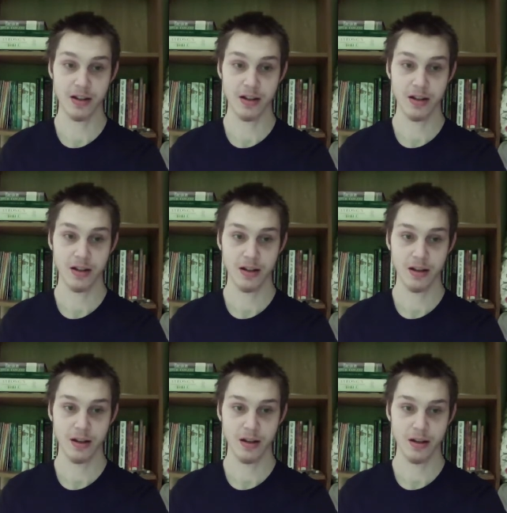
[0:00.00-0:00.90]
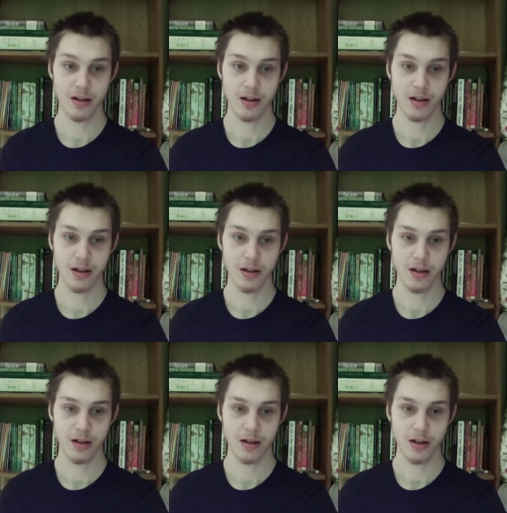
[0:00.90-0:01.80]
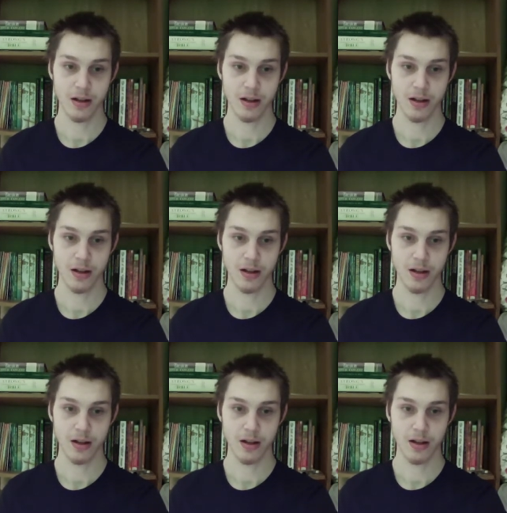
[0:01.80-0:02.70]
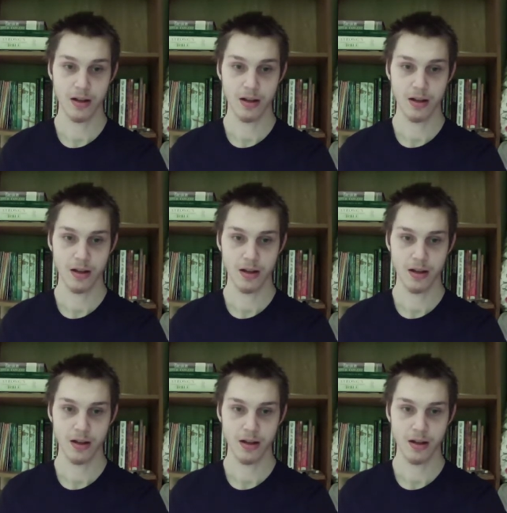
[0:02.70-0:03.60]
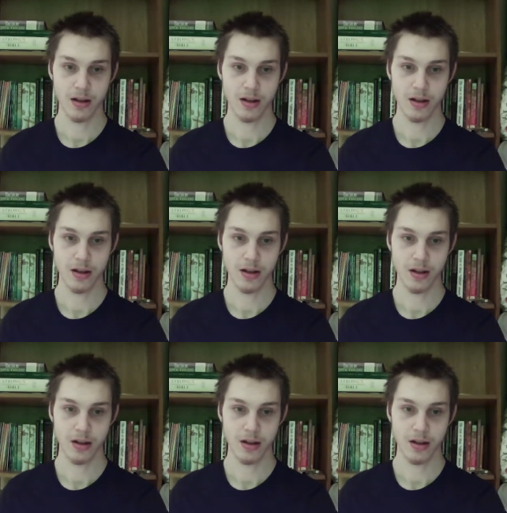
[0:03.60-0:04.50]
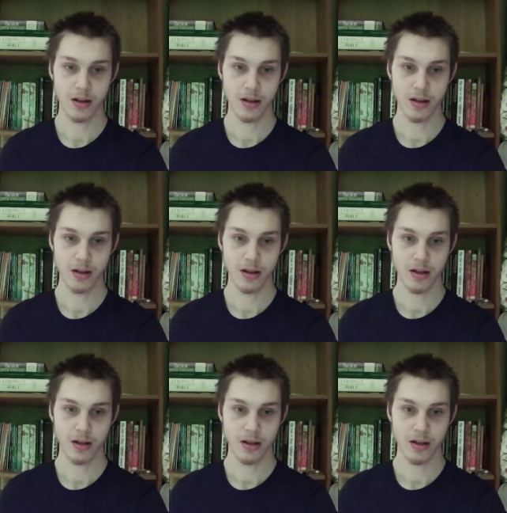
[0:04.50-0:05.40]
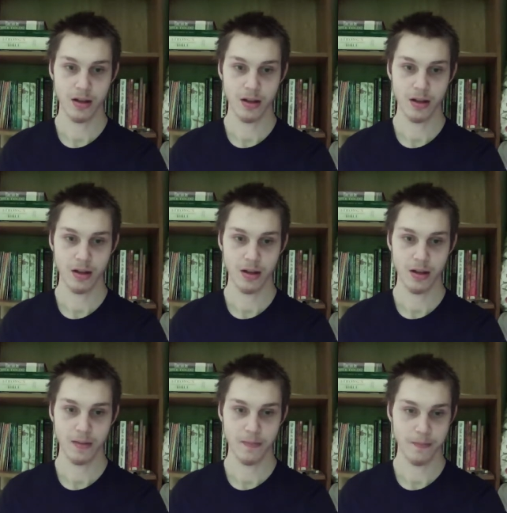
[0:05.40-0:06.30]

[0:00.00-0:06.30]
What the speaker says: (silence)